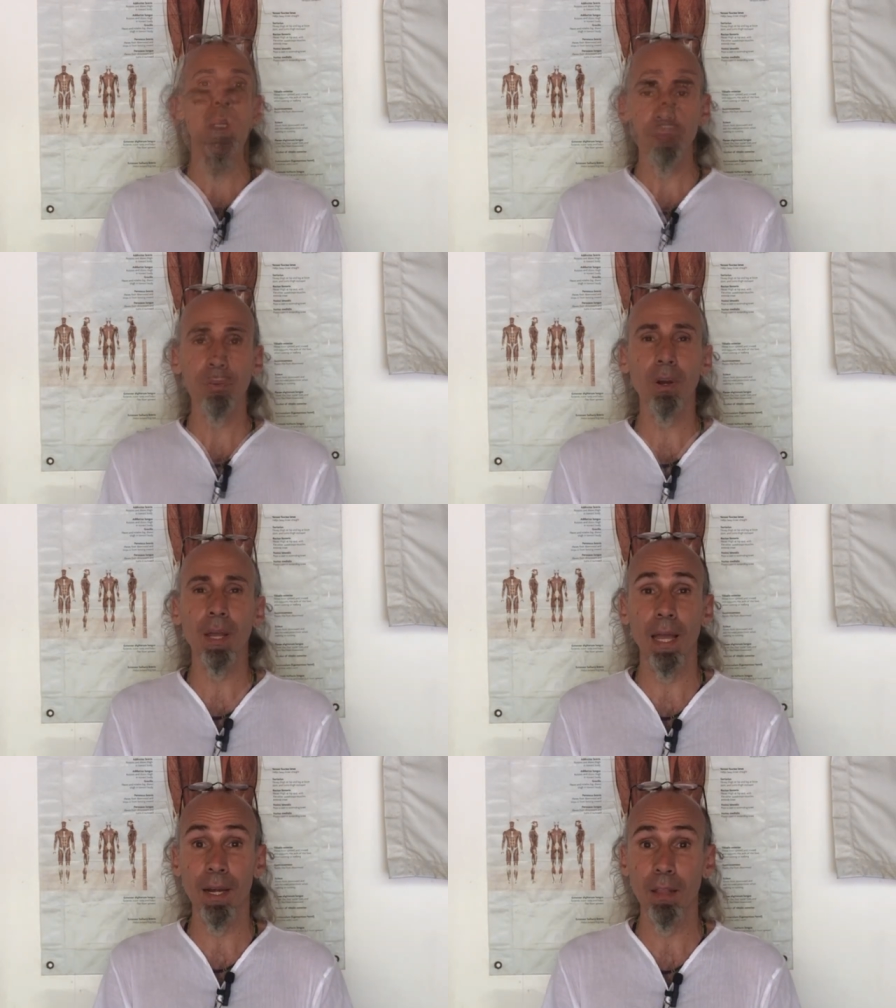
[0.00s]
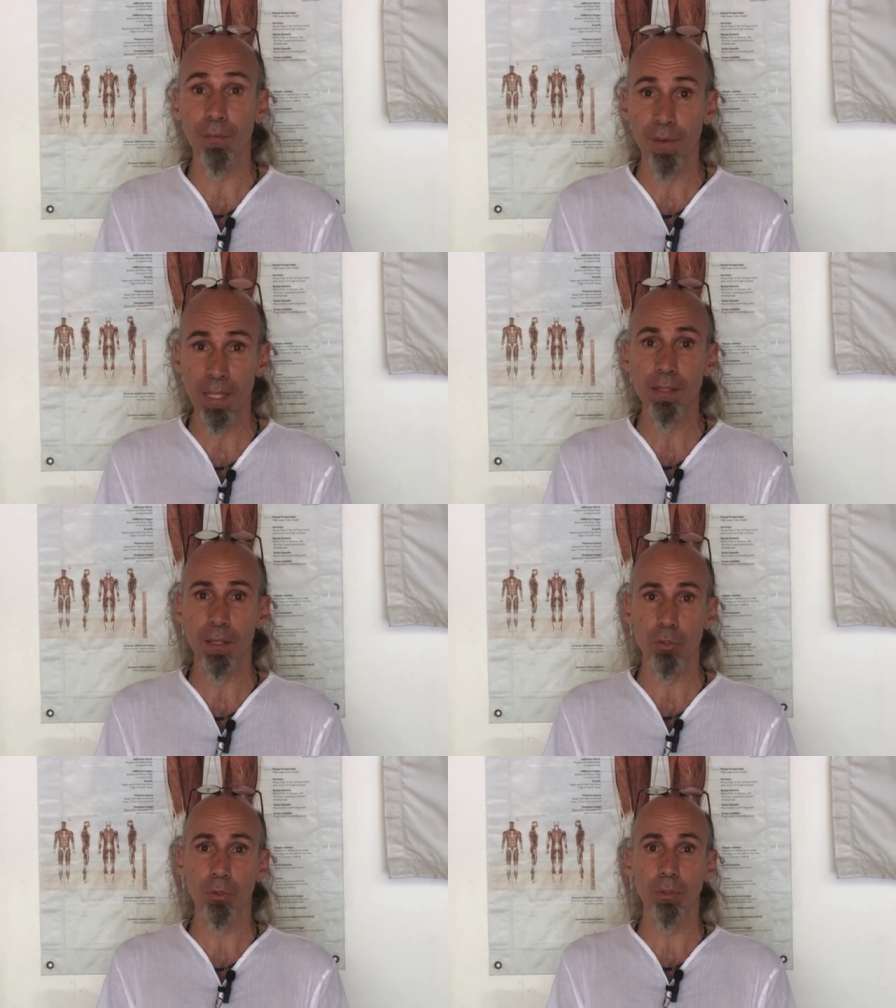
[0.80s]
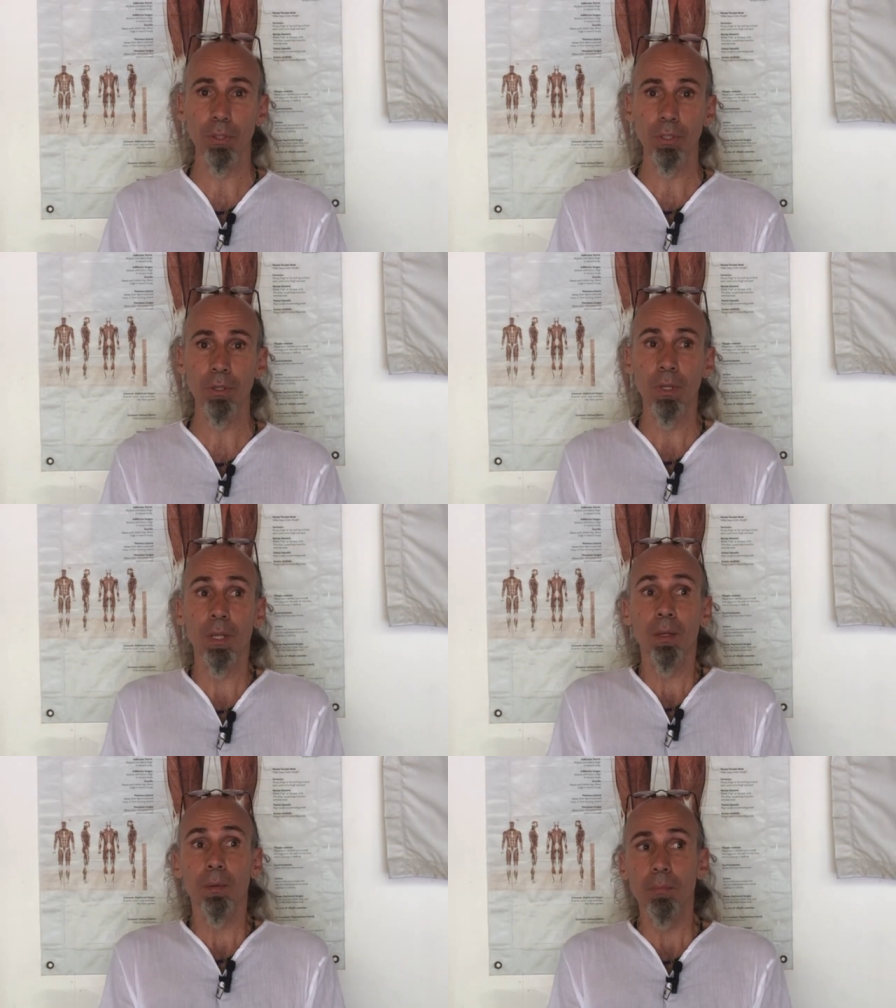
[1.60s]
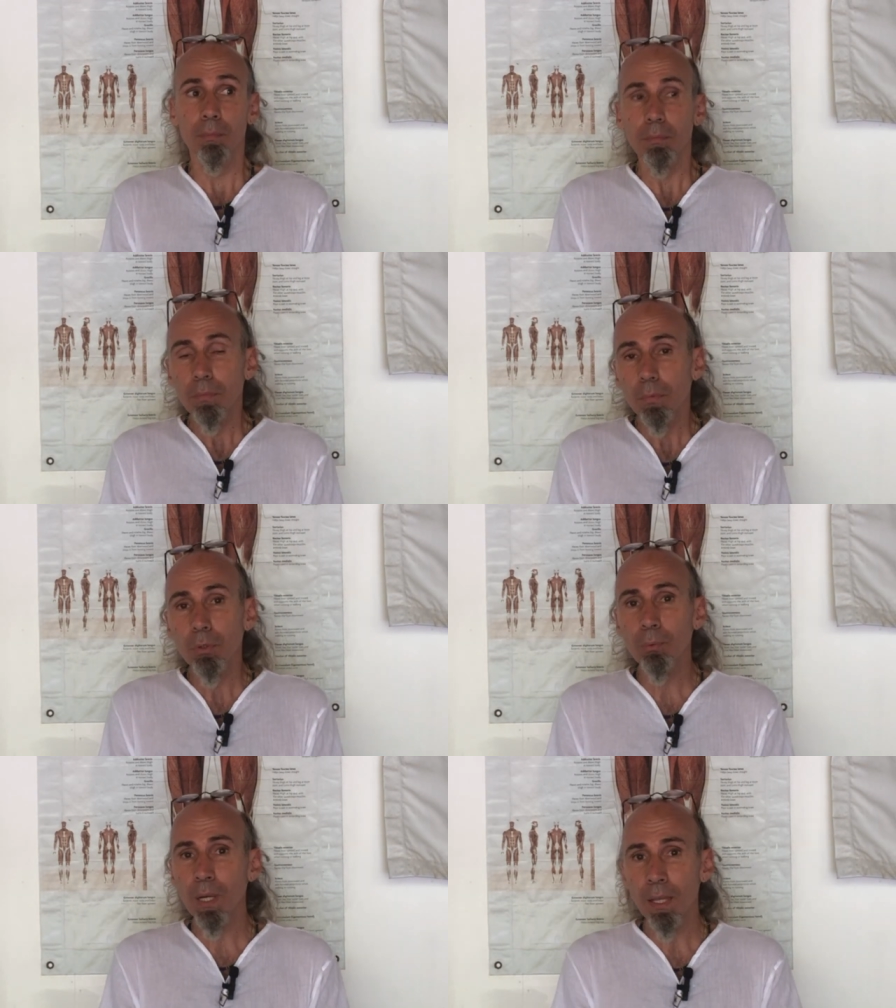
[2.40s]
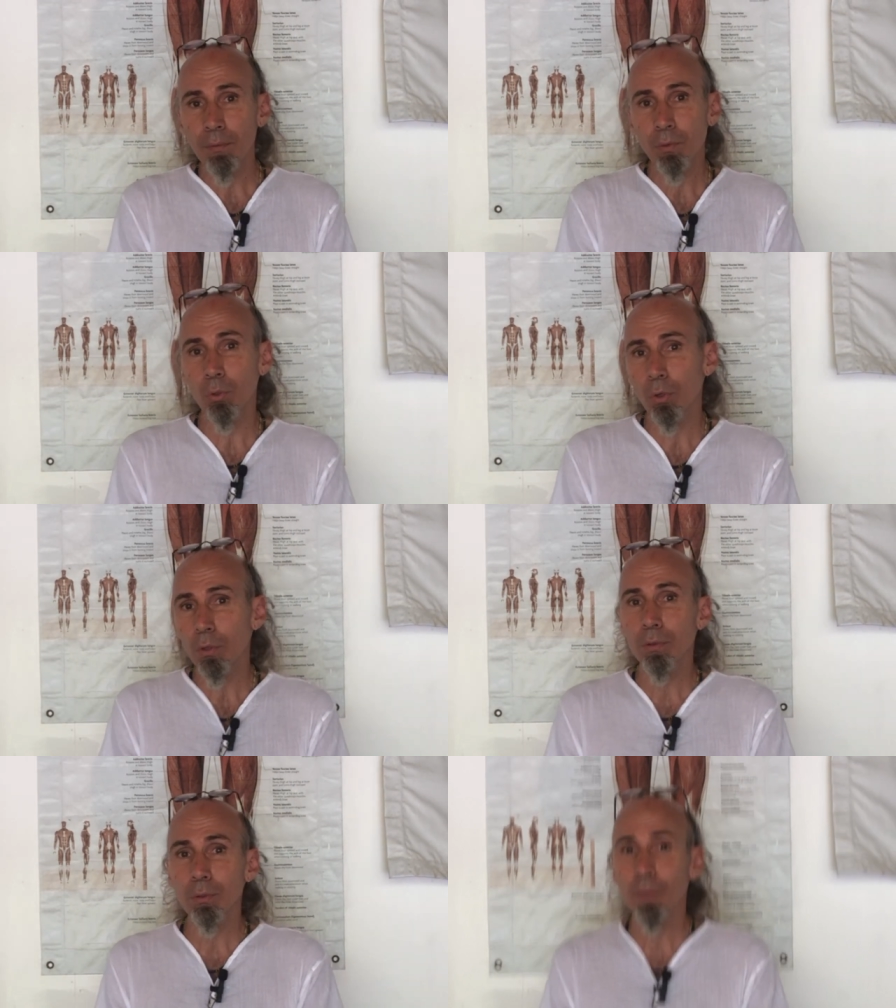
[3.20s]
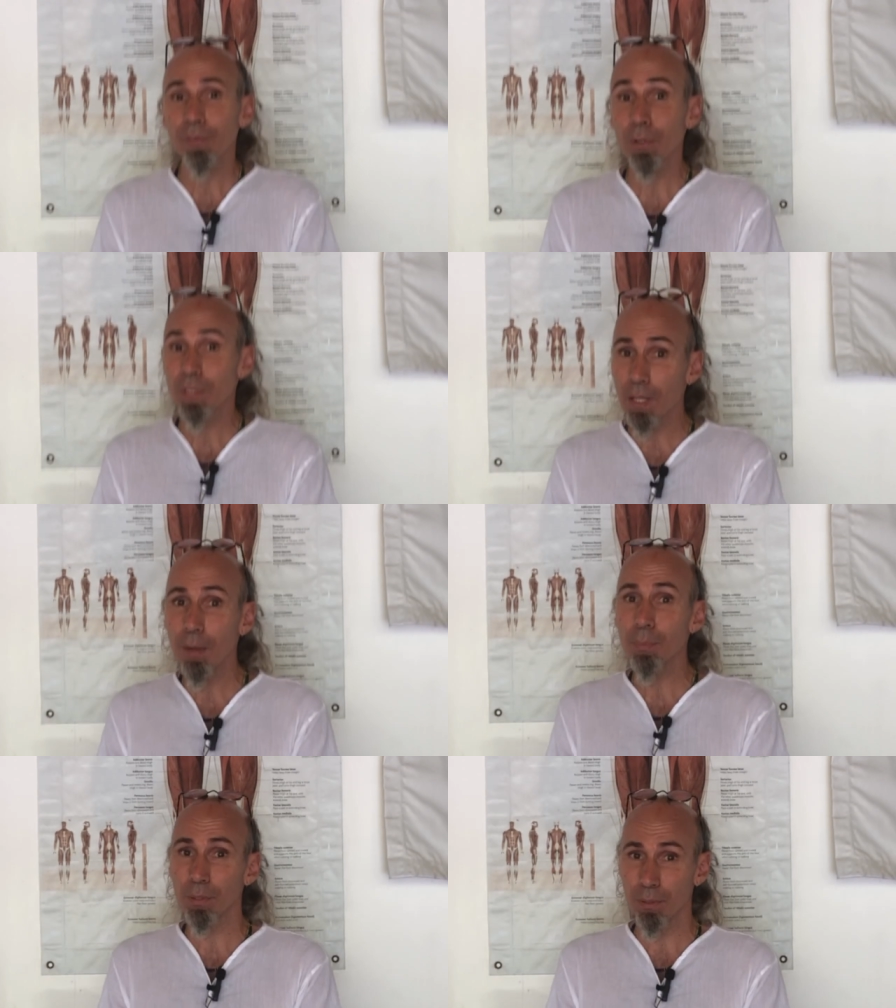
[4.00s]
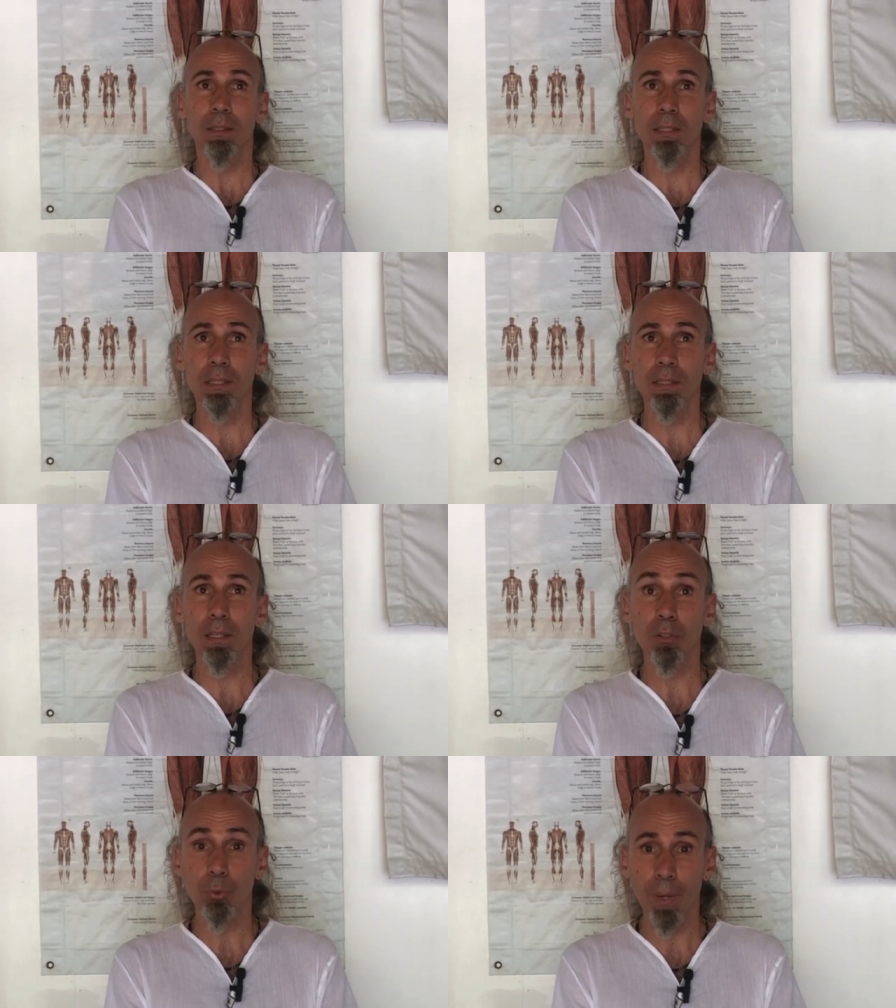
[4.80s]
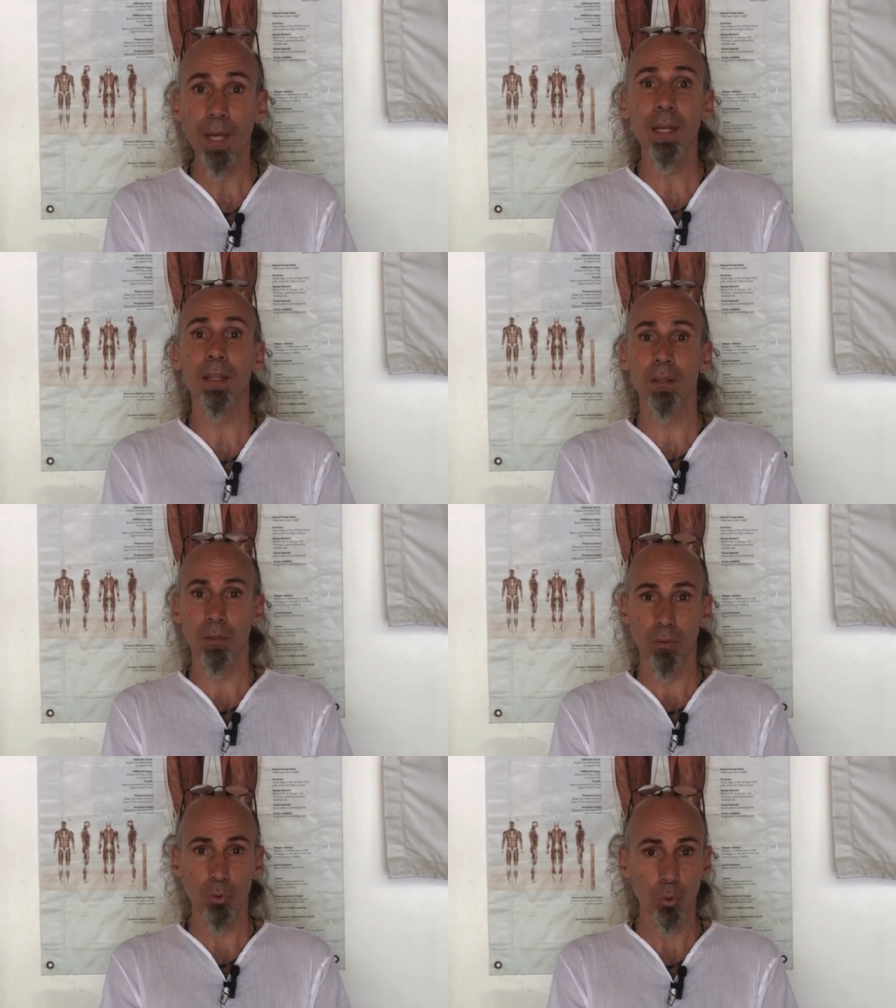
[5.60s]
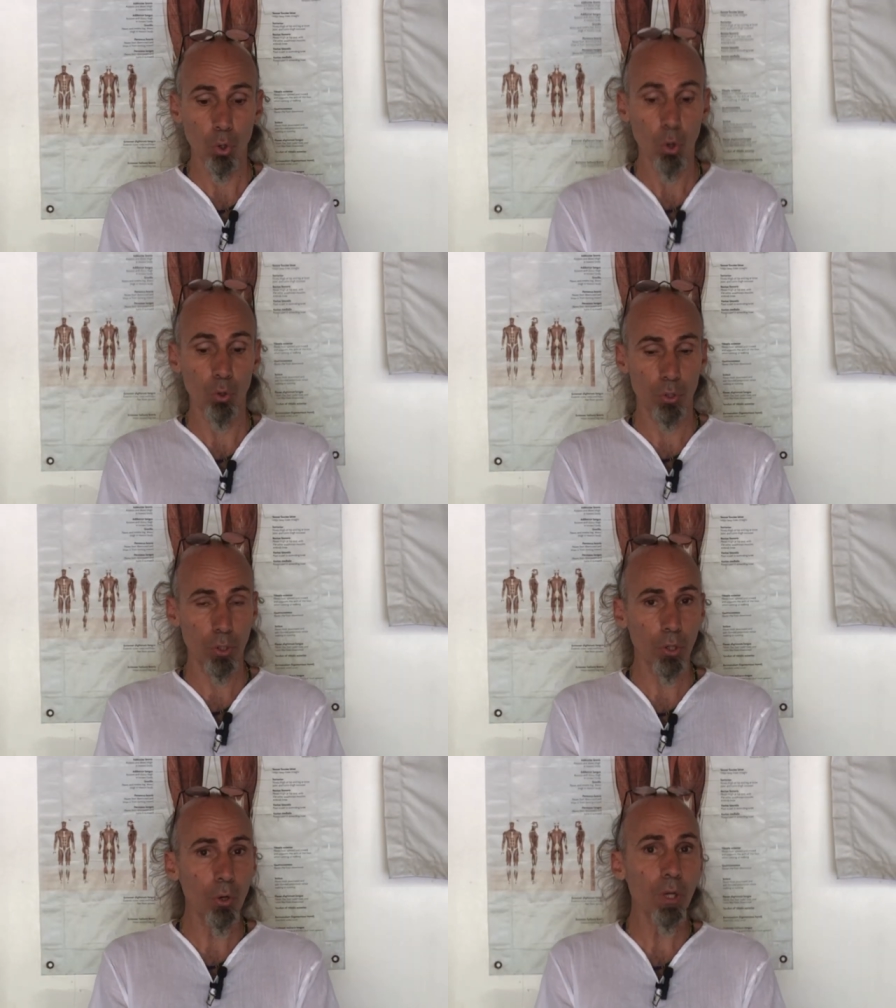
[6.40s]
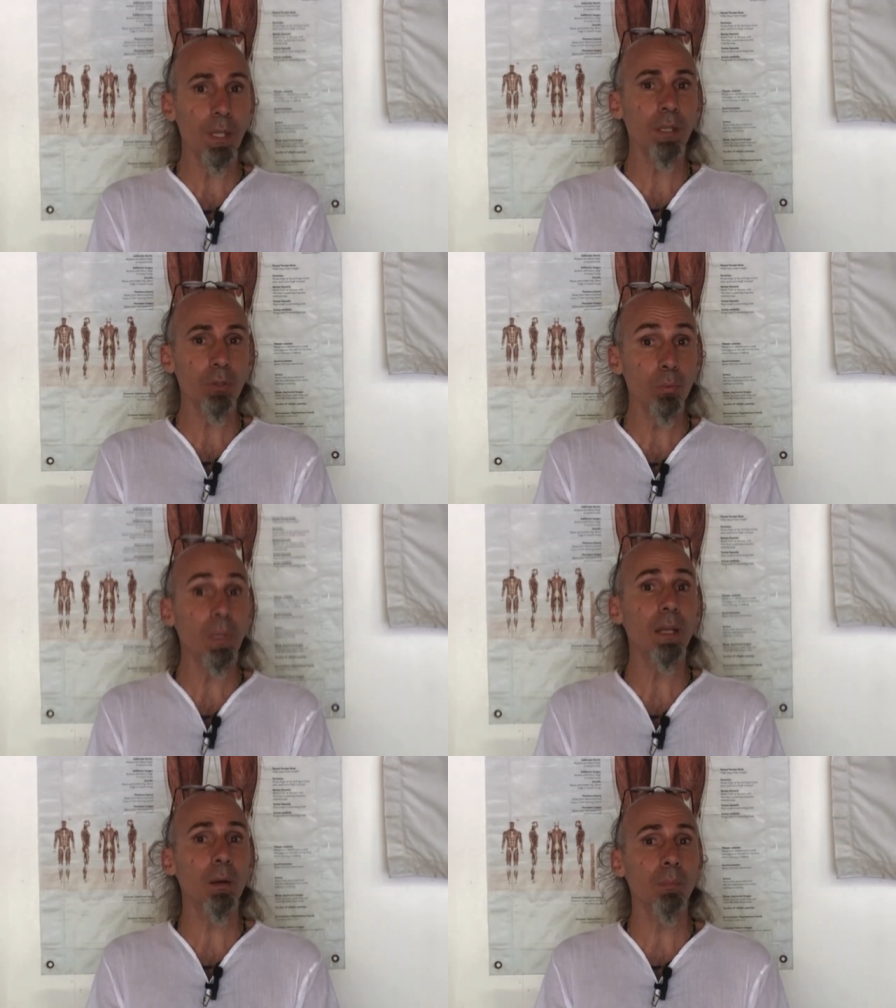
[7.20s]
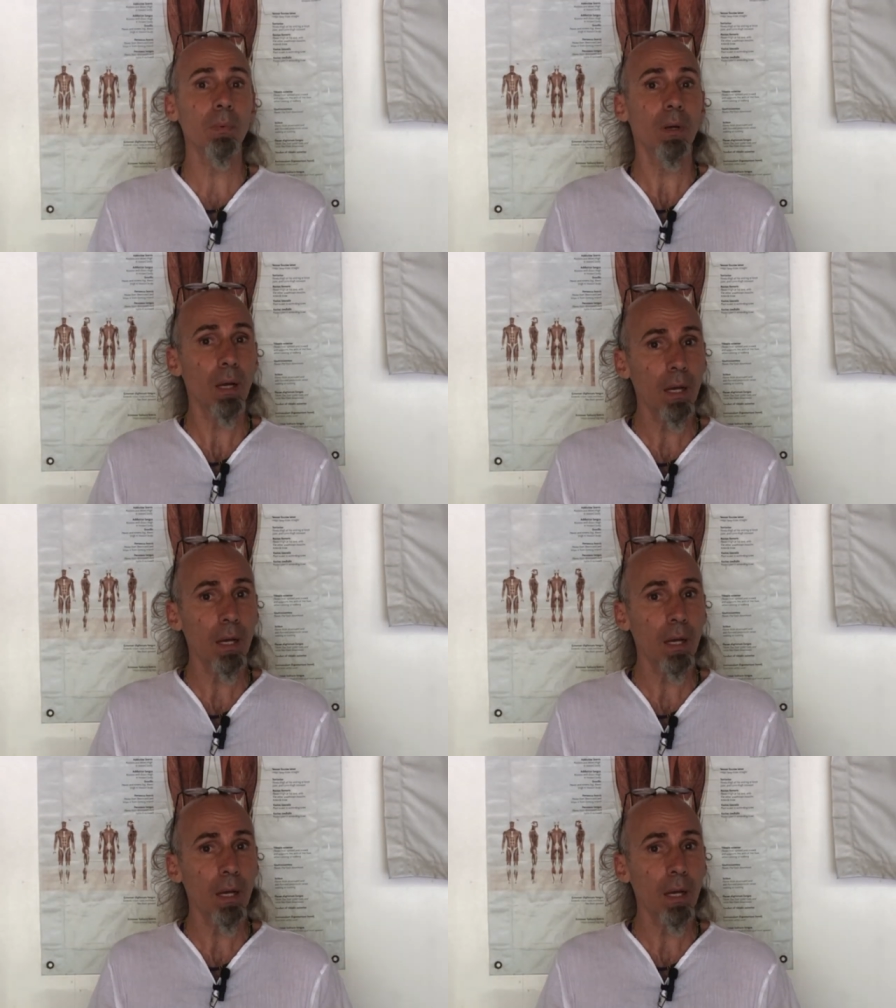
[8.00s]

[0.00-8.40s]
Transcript: If you are an advanced astrologer, you will have to go through the first steps. This is a training to go slowly to become